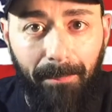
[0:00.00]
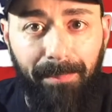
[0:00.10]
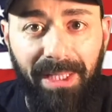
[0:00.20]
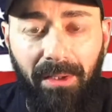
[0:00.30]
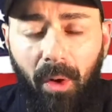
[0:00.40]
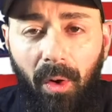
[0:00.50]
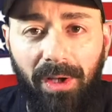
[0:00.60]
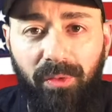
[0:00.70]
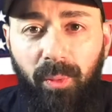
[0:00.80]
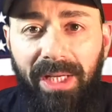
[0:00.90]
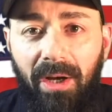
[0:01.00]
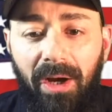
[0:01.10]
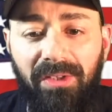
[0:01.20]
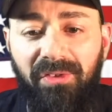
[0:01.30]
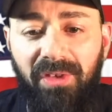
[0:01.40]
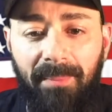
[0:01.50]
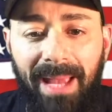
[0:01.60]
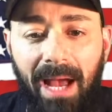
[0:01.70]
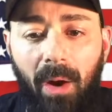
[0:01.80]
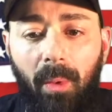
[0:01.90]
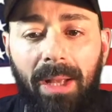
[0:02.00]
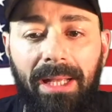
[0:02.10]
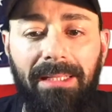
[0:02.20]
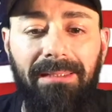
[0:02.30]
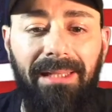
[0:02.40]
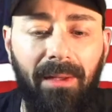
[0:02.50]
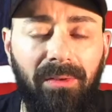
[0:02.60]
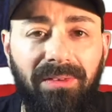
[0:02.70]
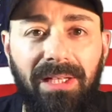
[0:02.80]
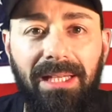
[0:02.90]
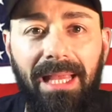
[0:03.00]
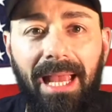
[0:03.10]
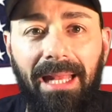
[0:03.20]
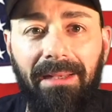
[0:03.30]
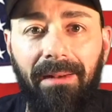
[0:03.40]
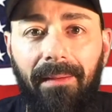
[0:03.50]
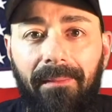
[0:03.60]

because we are somehow guilty and